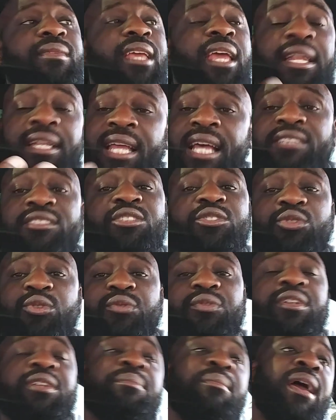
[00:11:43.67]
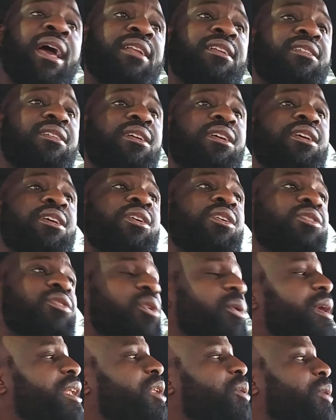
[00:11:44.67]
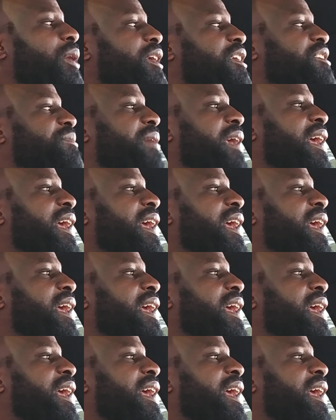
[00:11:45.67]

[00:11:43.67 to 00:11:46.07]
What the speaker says: And that's the truth of the matter. So anyways,